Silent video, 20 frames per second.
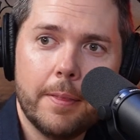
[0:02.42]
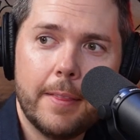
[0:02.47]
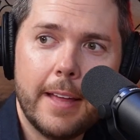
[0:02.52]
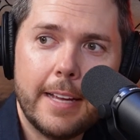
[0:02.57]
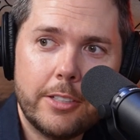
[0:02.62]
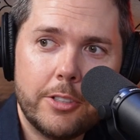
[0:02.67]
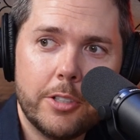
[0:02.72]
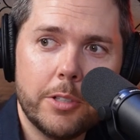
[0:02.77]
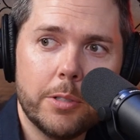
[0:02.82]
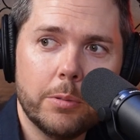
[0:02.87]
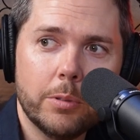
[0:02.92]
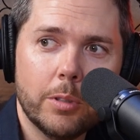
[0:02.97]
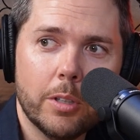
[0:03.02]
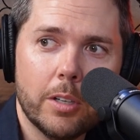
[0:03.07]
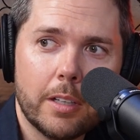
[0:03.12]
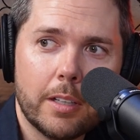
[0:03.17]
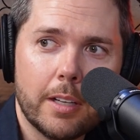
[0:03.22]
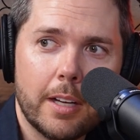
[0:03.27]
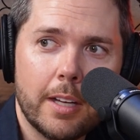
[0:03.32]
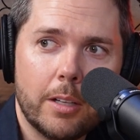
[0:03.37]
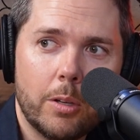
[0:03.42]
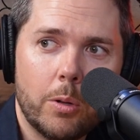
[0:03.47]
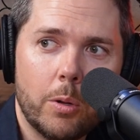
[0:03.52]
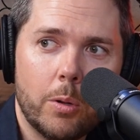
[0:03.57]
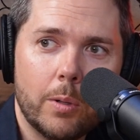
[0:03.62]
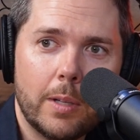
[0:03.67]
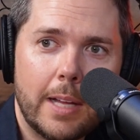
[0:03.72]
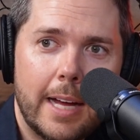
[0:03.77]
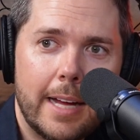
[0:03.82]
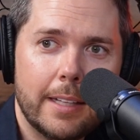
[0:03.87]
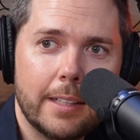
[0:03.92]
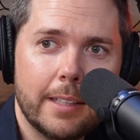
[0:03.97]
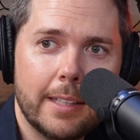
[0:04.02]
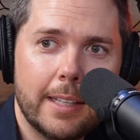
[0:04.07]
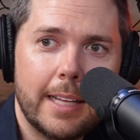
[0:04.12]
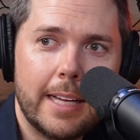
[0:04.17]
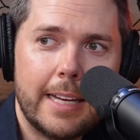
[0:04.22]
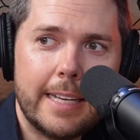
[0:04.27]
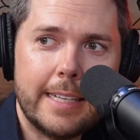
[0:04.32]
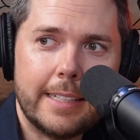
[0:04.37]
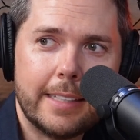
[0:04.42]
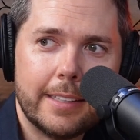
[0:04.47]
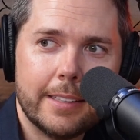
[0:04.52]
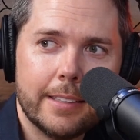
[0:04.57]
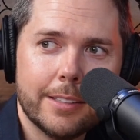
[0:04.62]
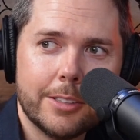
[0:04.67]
They do look a whole lot like